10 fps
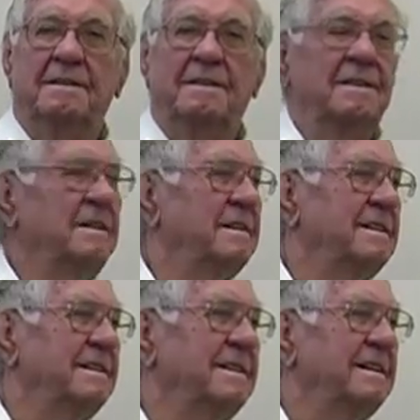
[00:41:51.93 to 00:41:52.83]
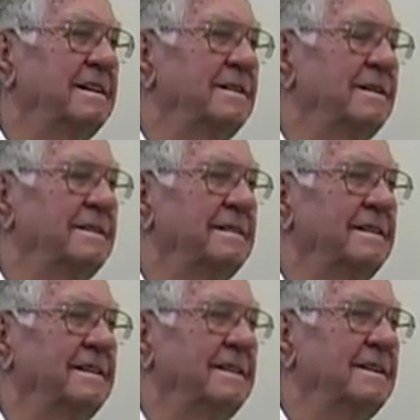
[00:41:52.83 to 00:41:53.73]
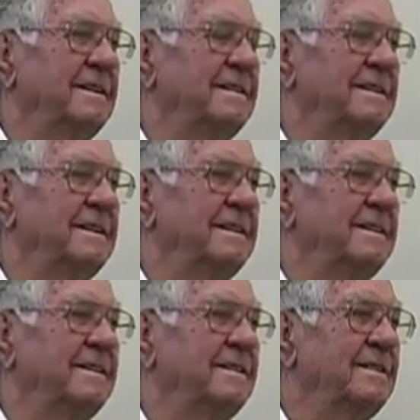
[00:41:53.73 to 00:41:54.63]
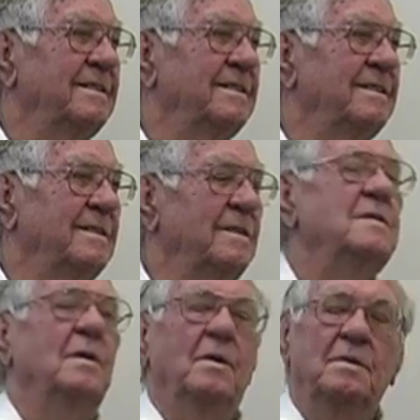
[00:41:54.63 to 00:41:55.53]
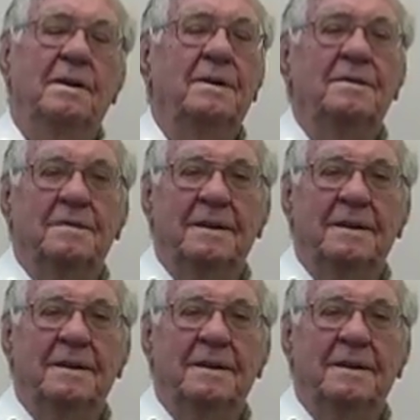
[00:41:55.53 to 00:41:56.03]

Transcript: All right, now we got to get around to the Pacific. Oh yeah.